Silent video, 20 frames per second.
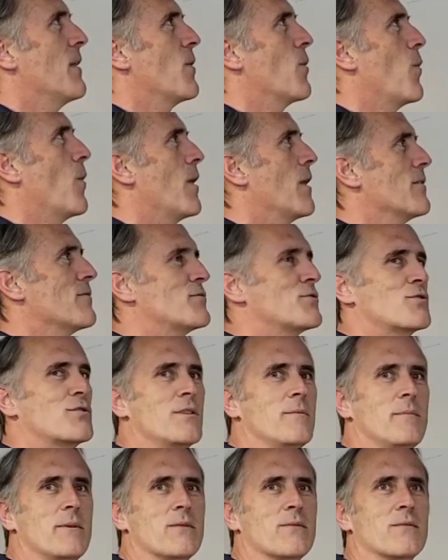wall of
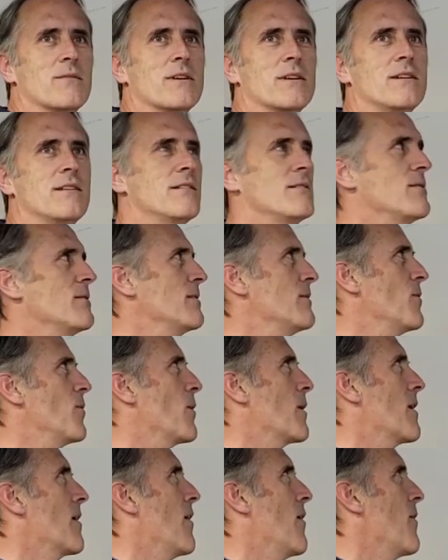tribute
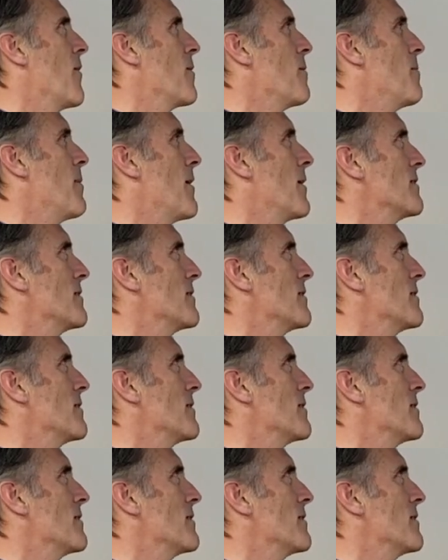where all the